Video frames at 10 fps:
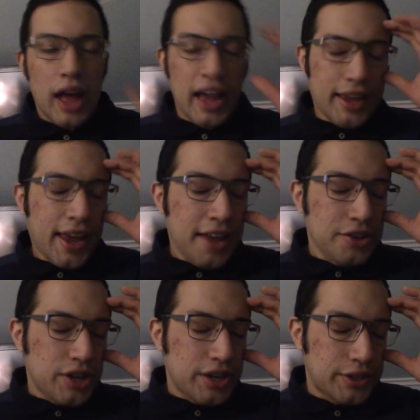I can't
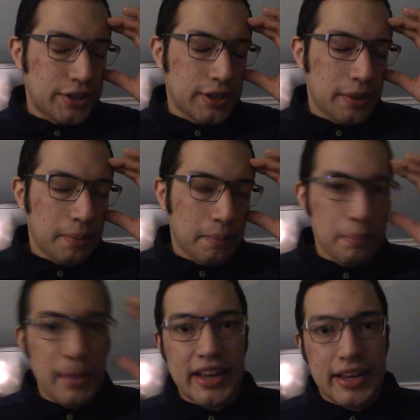just
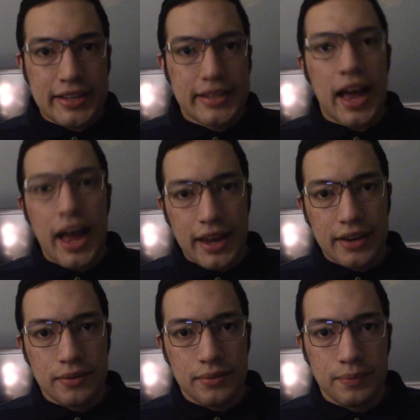make a
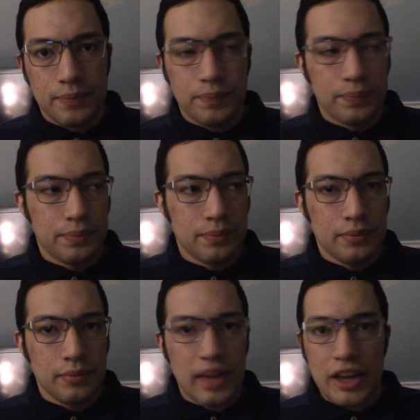sign
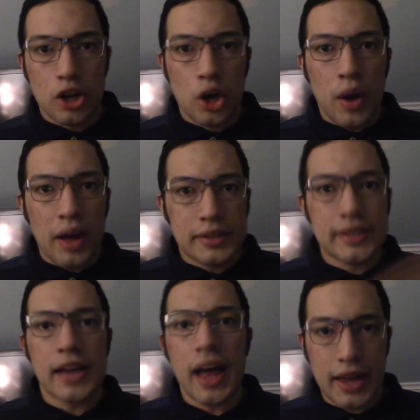and go
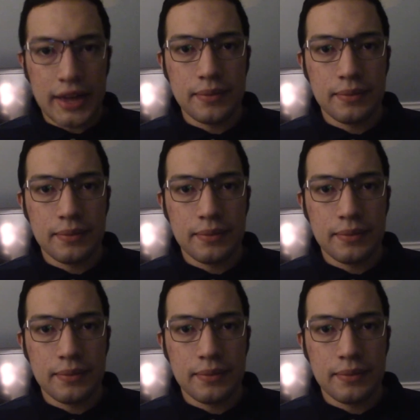outside.